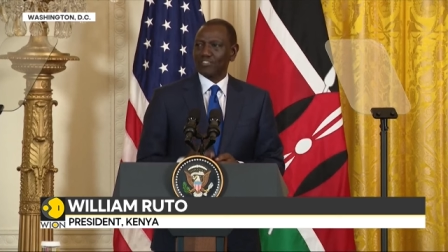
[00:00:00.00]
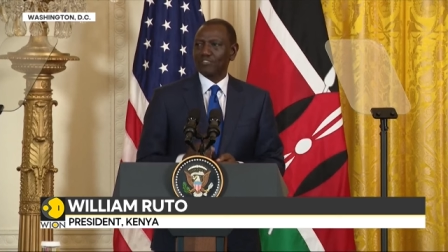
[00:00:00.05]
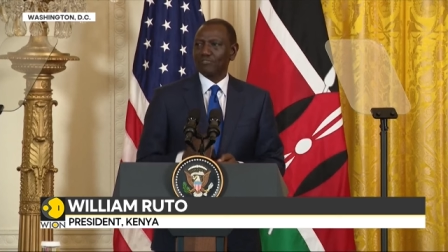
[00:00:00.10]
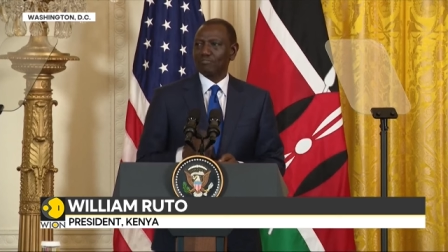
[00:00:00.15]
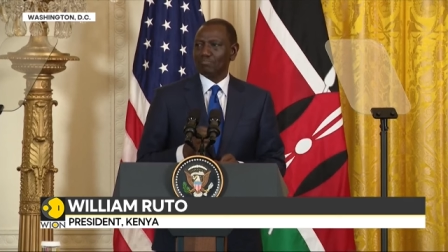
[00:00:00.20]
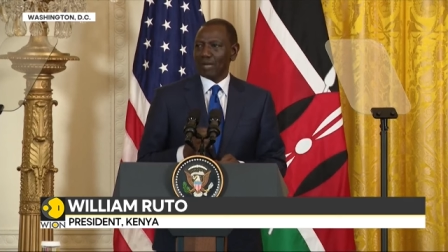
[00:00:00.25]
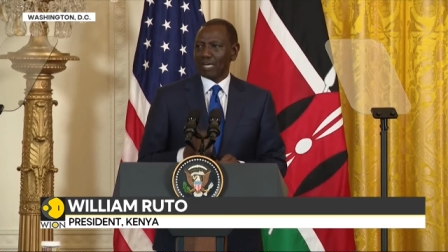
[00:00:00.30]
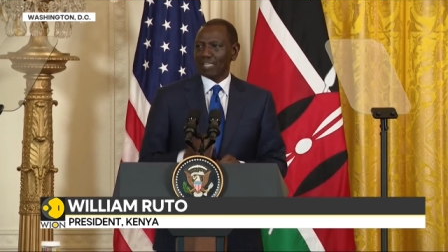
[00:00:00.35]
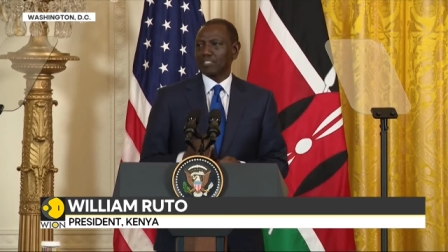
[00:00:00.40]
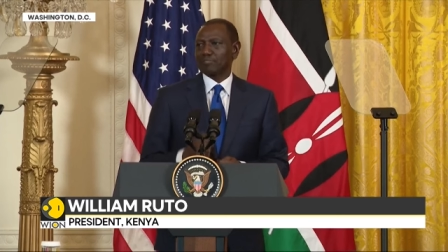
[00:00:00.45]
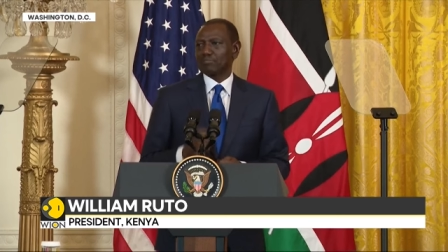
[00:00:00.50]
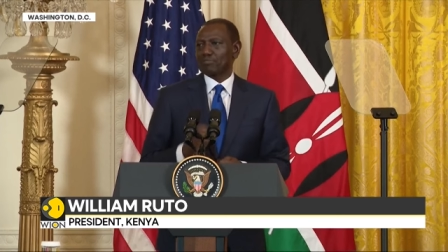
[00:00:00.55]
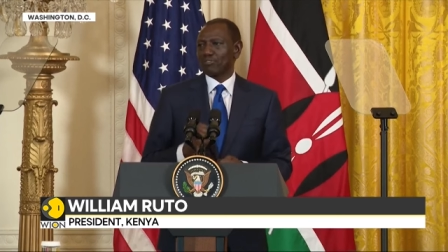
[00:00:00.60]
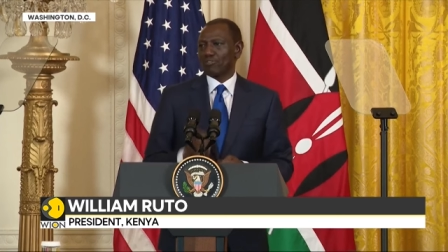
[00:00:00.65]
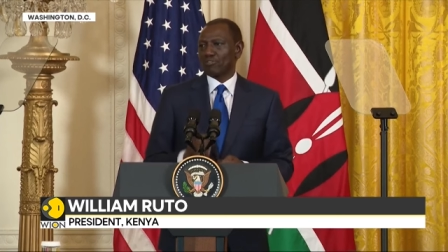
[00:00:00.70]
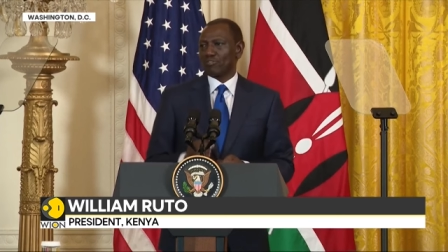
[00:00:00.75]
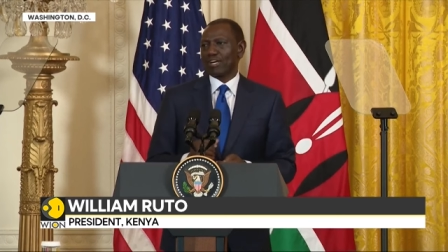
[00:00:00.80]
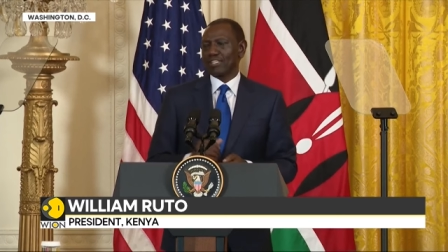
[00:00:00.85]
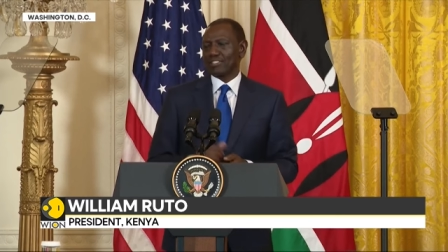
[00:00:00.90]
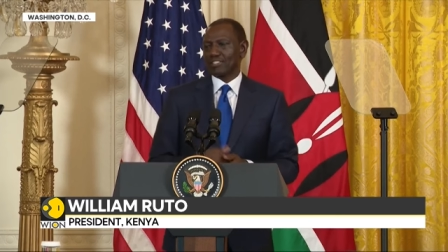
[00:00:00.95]
these
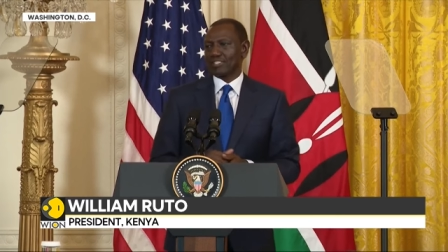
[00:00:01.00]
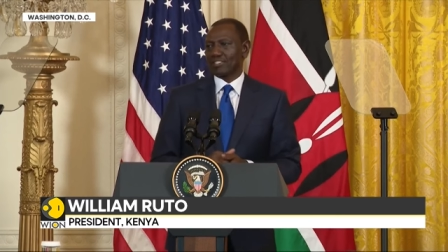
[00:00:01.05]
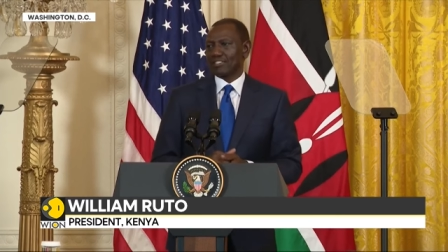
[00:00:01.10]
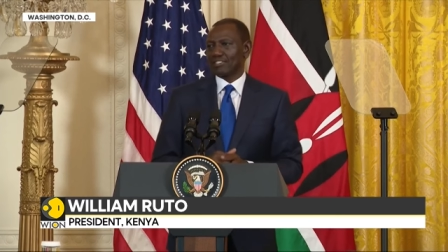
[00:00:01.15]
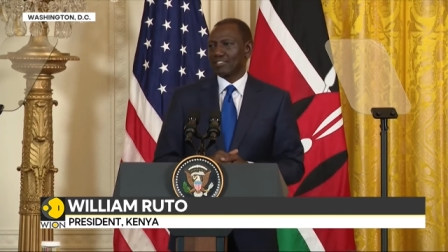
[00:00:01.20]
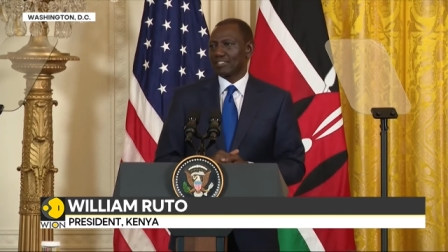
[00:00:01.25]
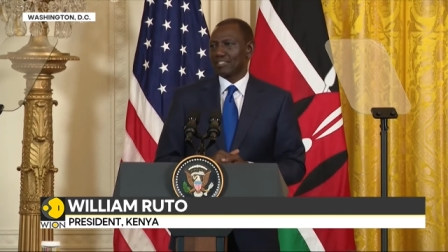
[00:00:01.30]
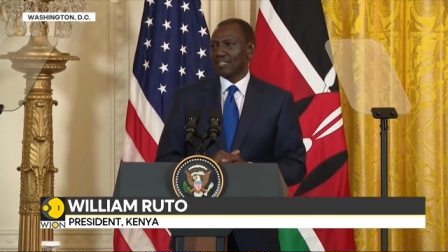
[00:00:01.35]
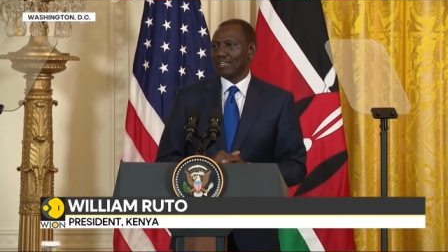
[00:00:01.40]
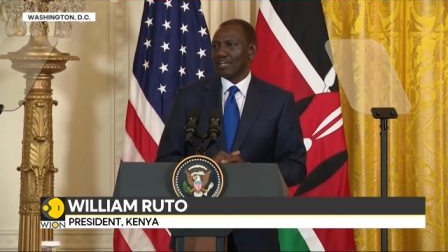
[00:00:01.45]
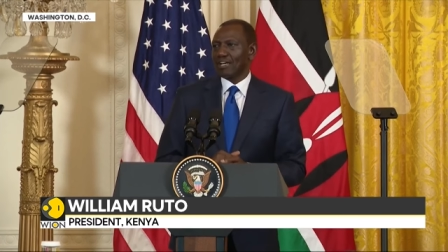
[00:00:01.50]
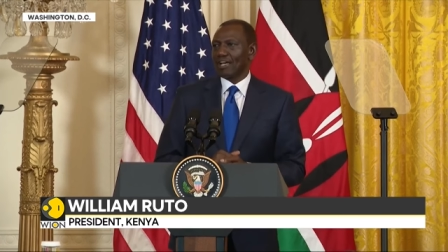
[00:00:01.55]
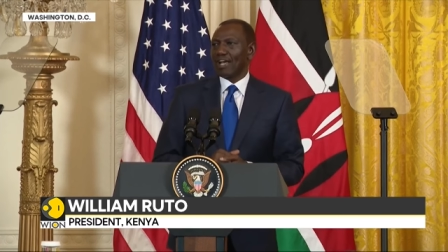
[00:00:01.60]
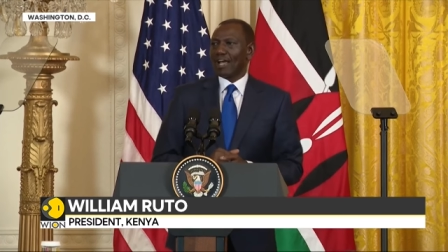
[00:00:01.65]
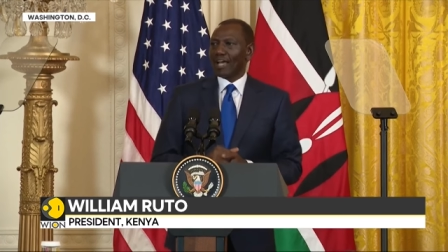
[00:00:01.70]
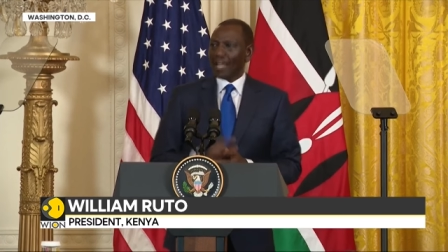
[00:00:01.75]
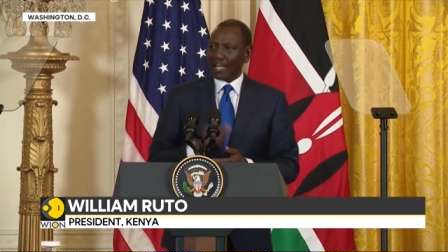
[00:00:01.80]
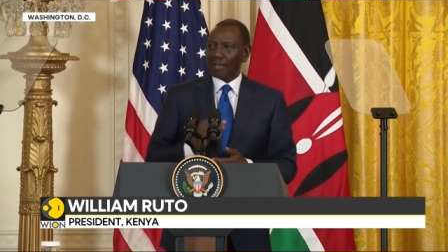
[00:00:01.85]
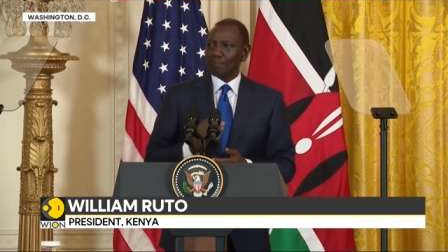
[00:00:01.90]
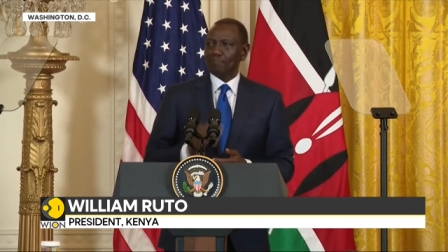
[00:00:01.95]
multiple crises,
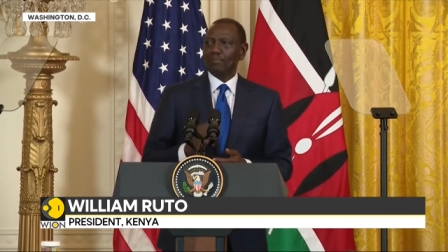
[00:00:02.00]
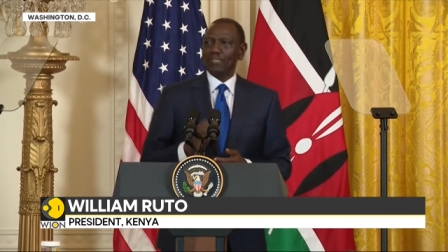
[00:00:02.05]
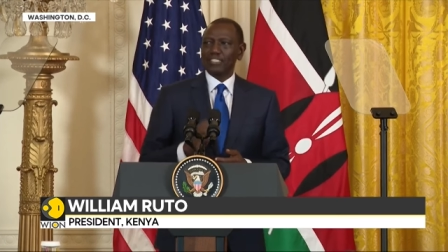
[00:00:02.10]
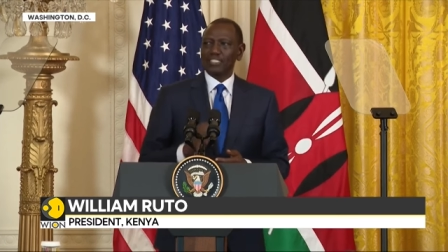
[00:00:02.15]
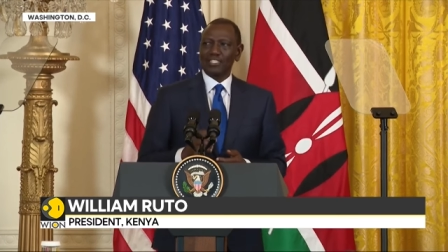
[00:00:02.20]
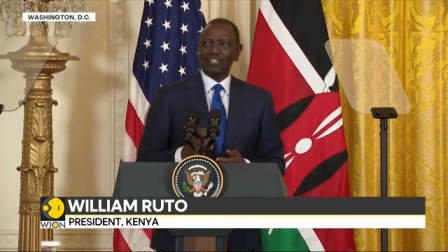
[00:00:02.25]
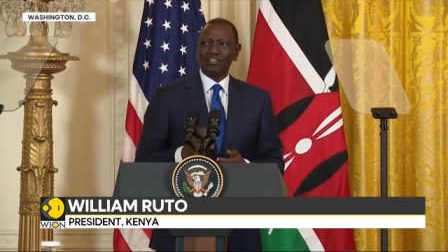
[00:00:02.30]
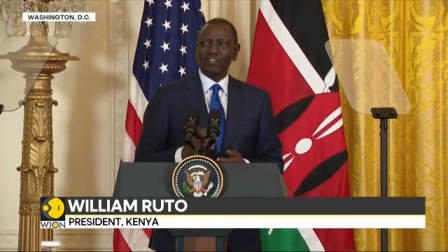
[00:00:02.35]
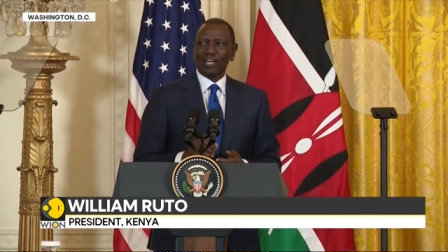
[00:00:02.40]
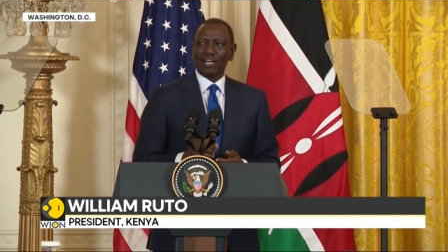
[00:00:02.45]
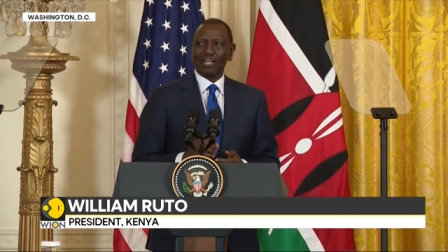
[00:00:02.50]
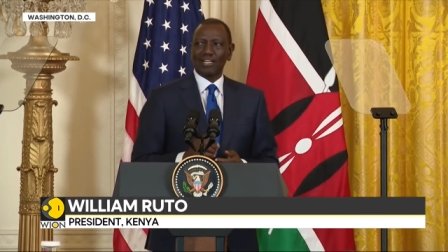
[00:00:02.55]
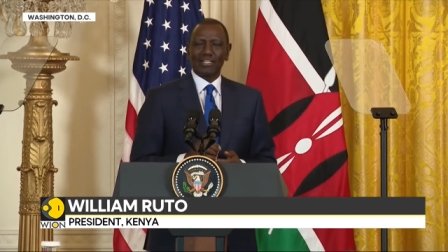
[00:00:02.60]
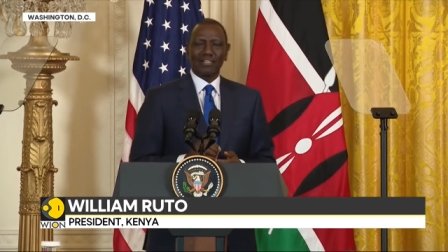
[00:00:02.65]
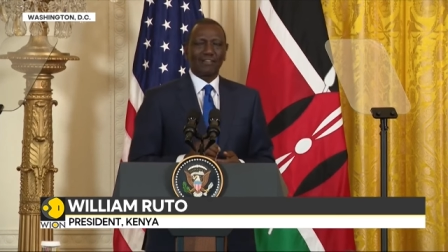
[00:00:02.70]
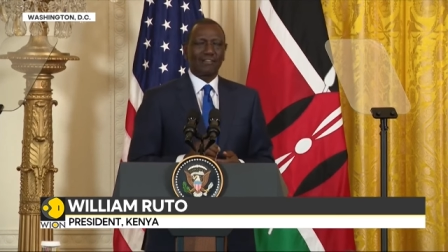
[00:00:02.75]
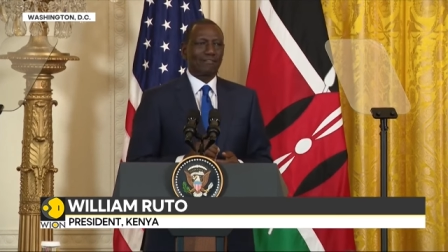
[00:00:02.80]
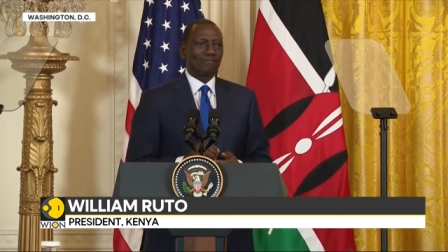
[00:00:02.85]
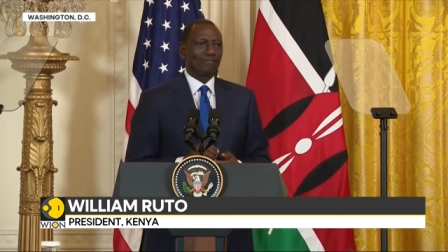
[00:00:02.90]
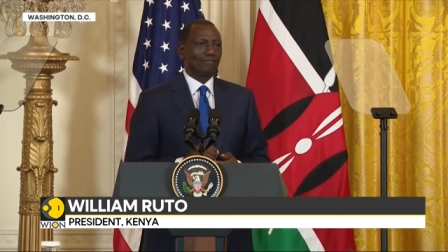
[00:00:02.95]
and
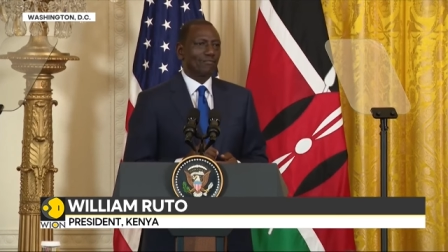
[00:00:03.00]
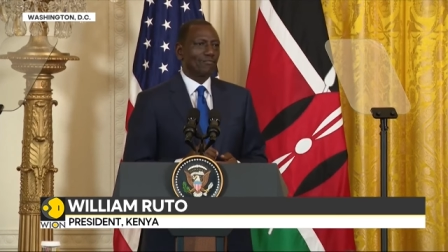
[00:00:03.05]
particularly